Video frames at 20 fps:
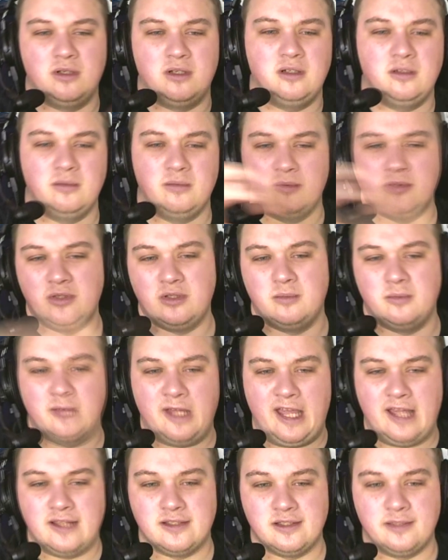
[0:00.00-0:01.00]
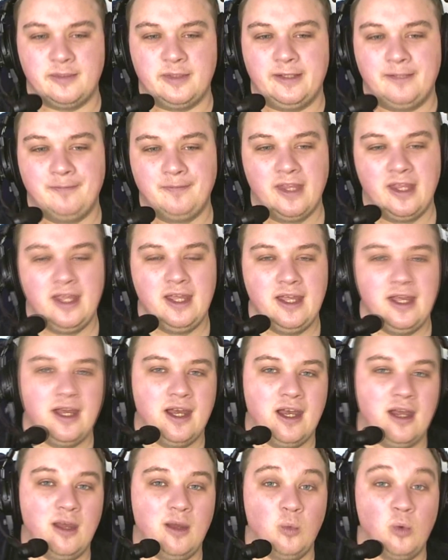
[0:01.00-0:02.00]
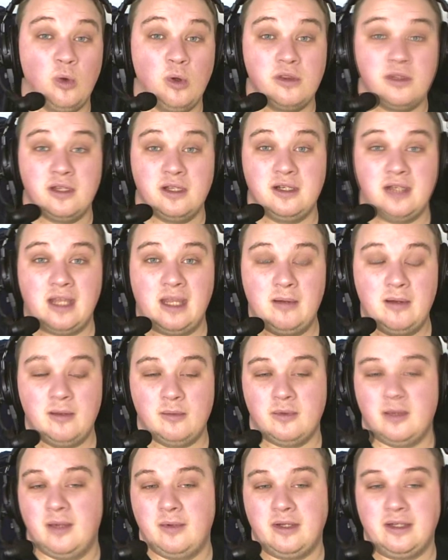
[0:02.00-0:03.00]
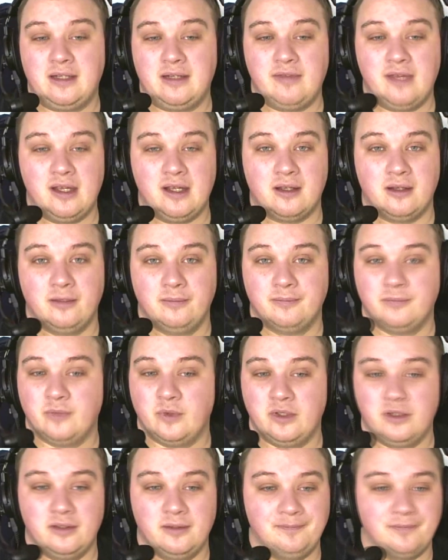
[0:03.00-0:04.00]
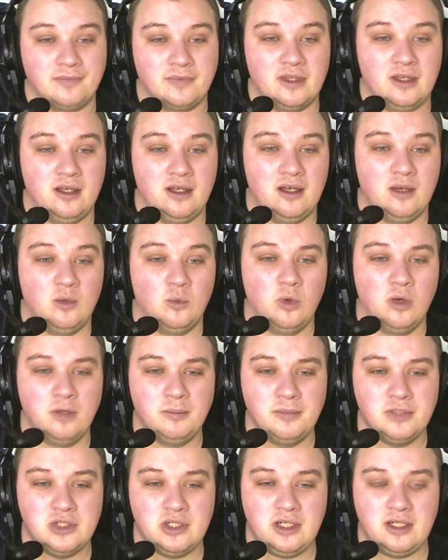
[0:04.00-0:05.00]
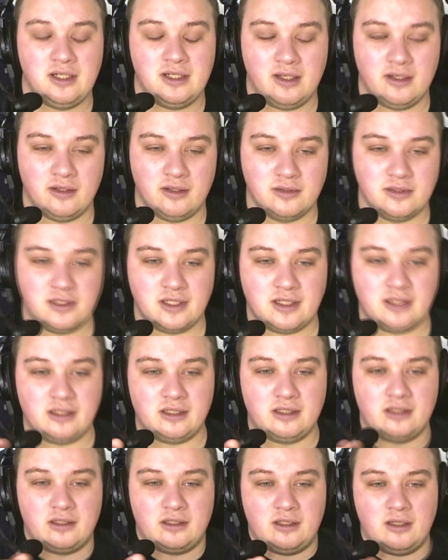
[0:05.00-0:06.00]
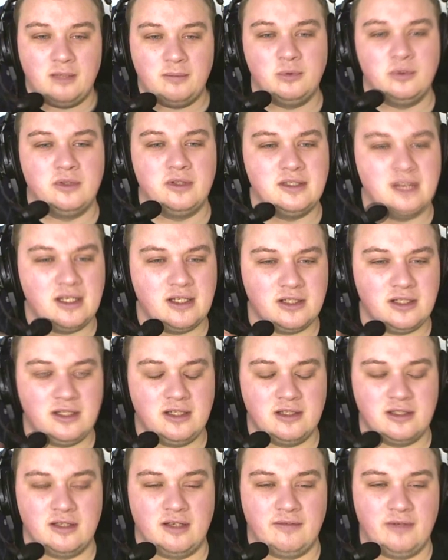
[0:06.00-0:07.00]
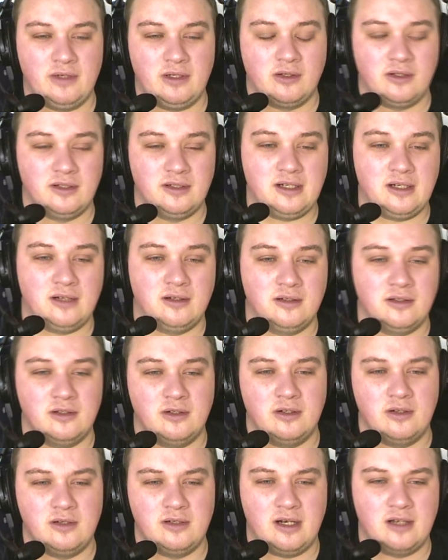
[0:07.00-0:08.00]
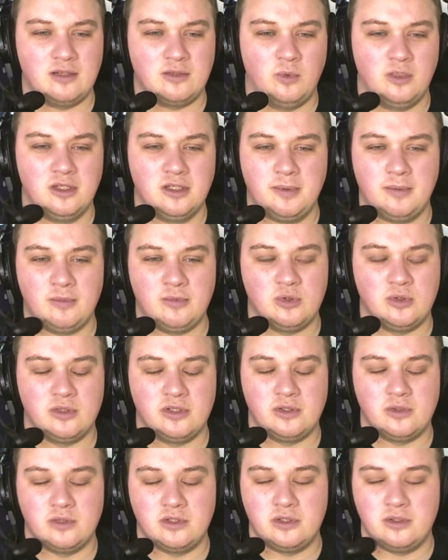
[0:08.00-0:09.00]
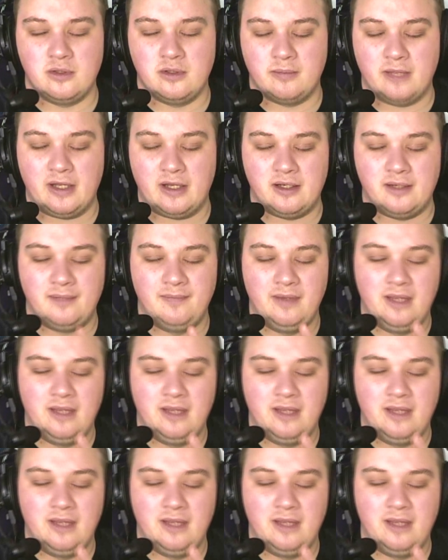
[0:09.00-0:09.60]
I don't know what I'm doing with my hands at the minute. War Thunder came out. Yeah, we can give that a go. Why not? World Machine. Now that was a couple. There's actually I've only got it noted down as once, but I'm sure I saw 2 about it.